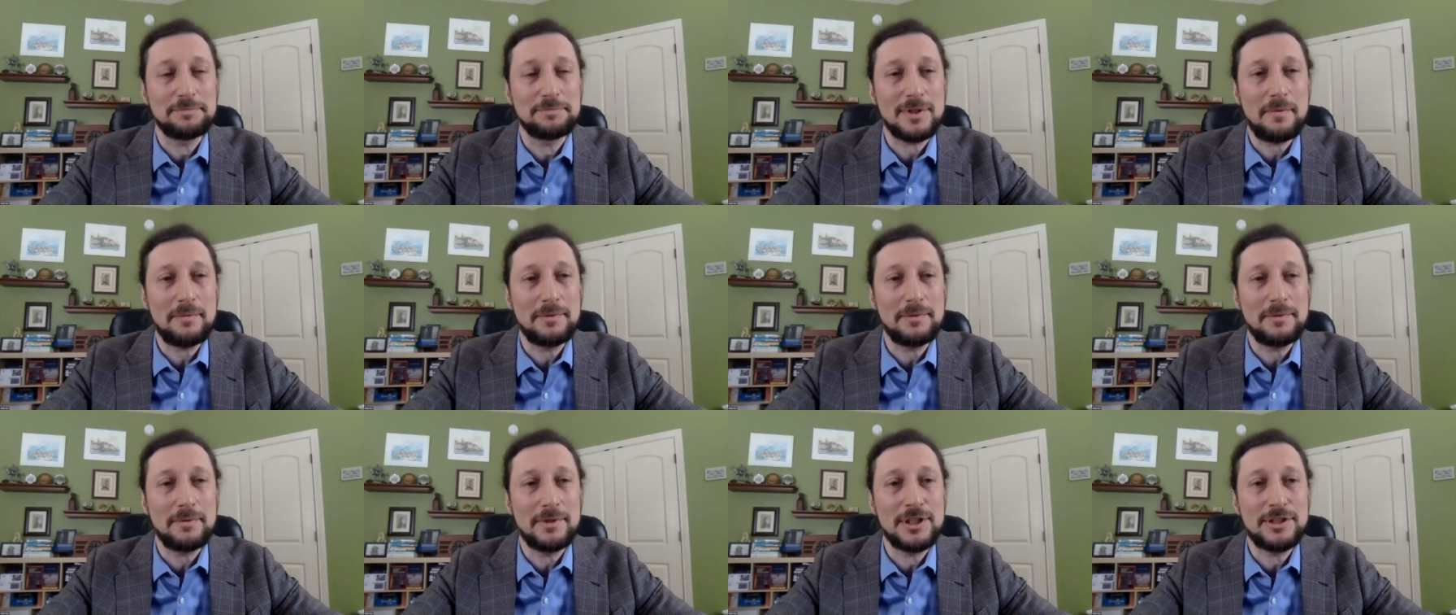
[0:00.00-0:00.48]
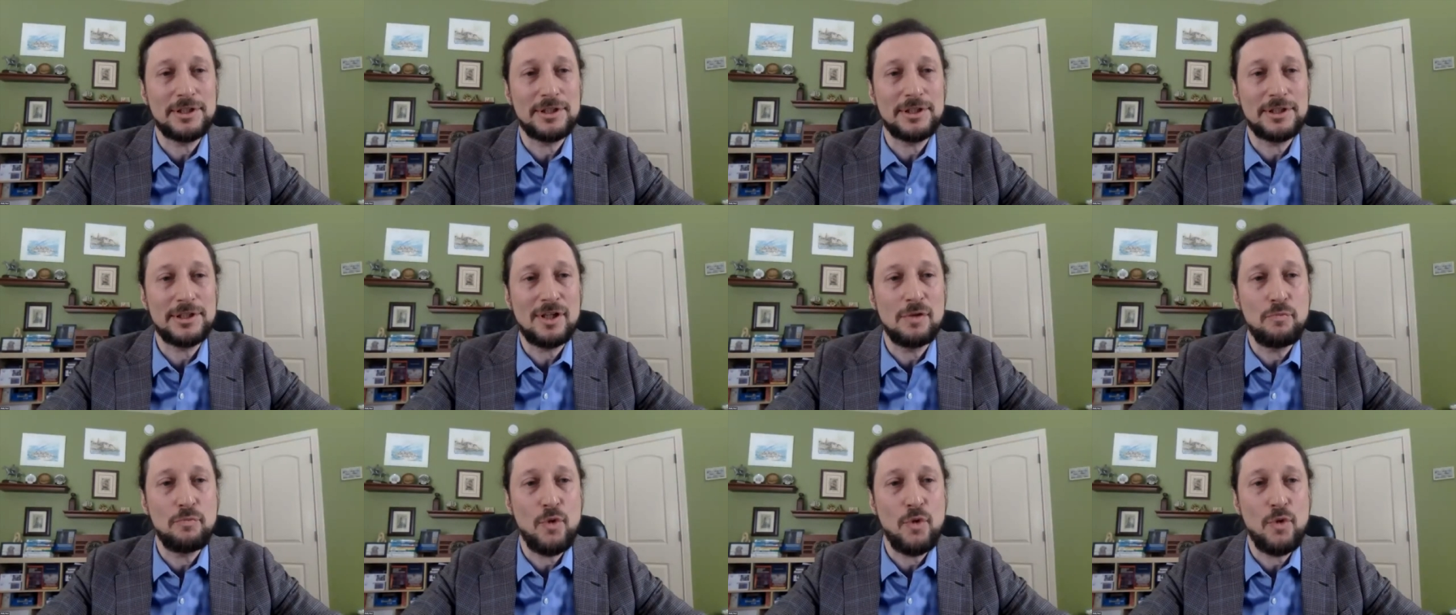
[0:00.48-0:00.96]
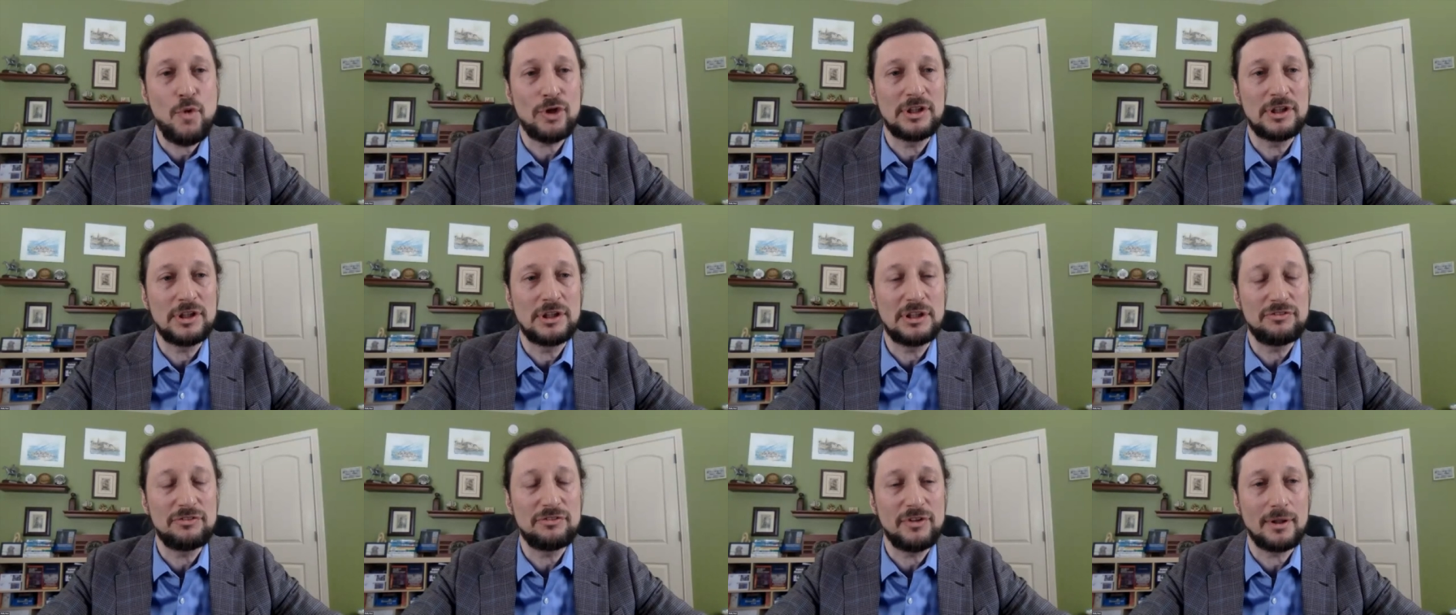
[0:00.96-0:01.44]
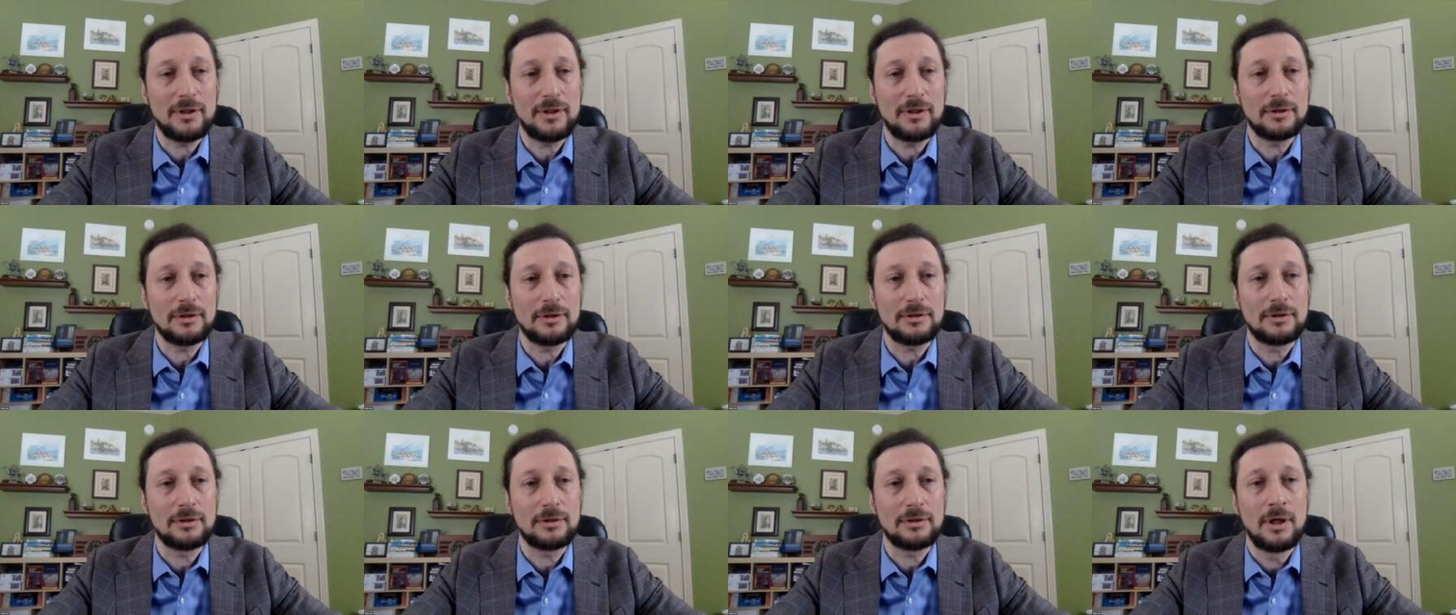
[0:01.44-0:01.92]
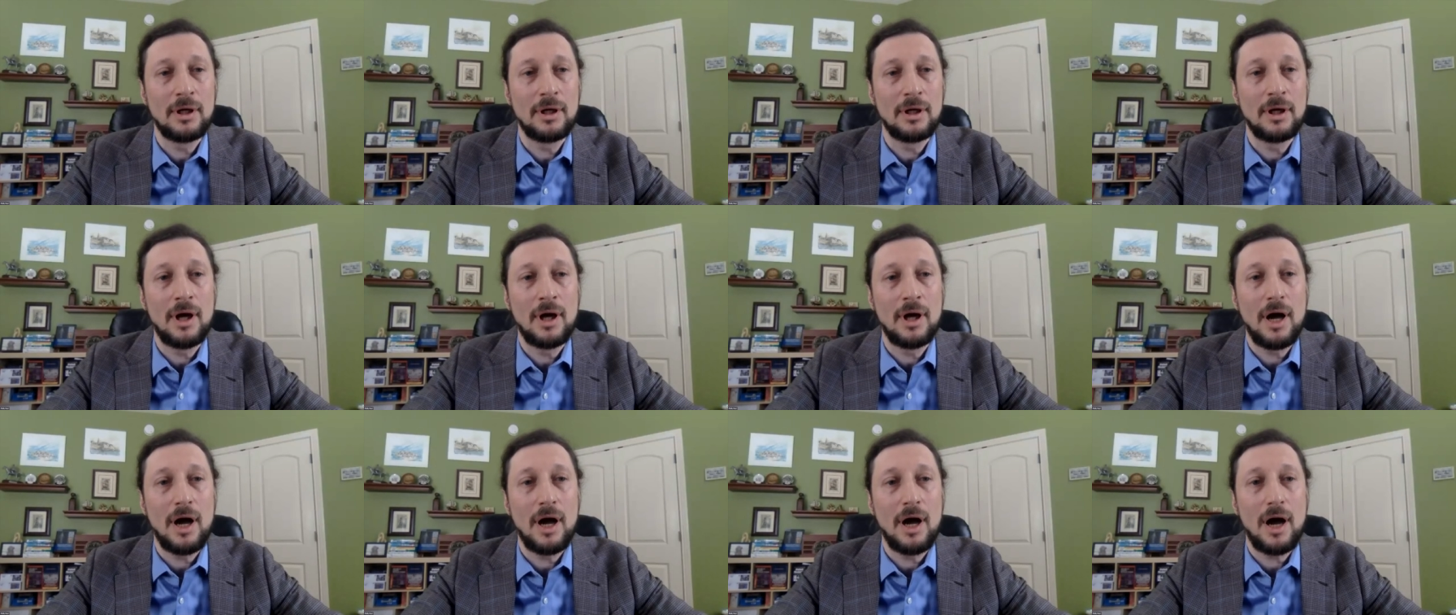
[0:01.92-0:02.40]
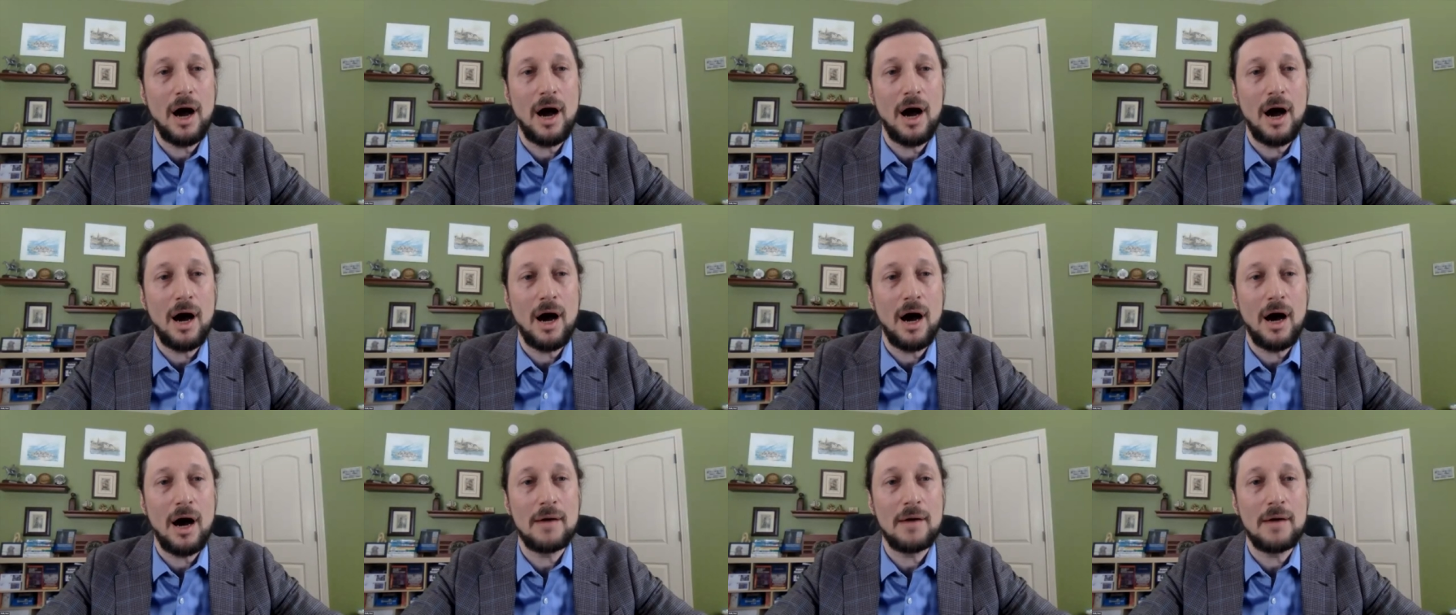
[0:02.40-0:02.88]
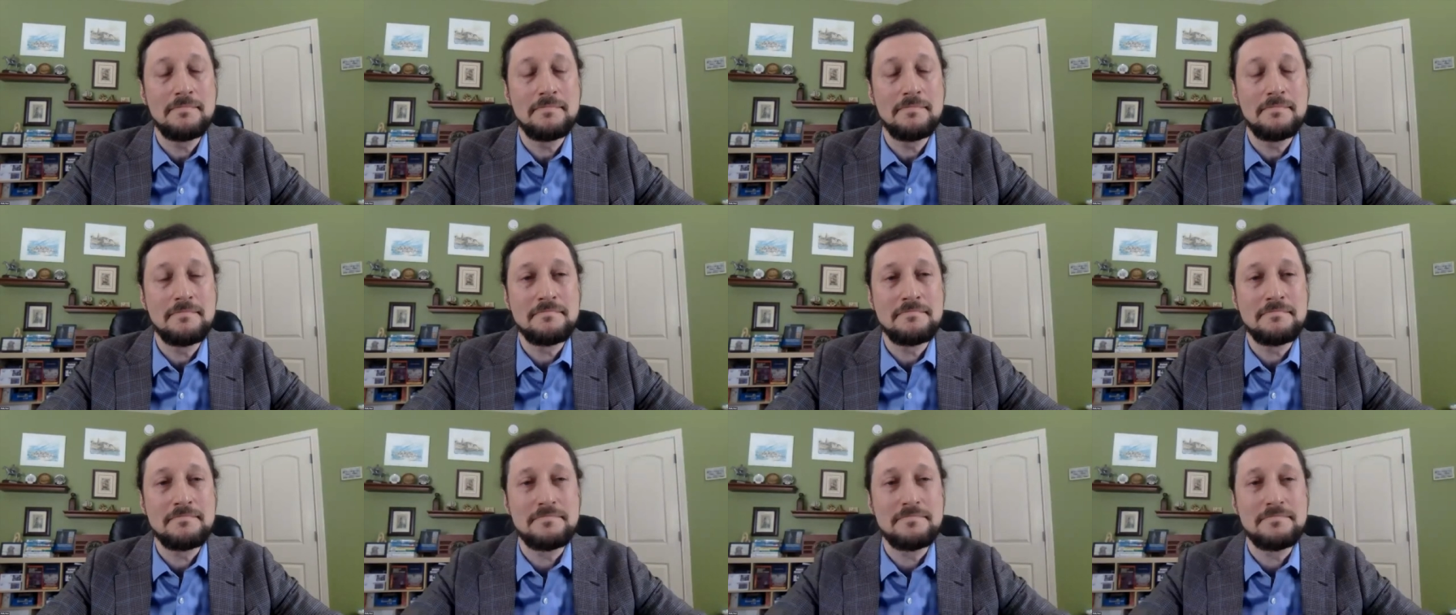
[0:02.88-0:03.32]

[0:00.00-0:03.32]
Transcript: probably the single most difficult um,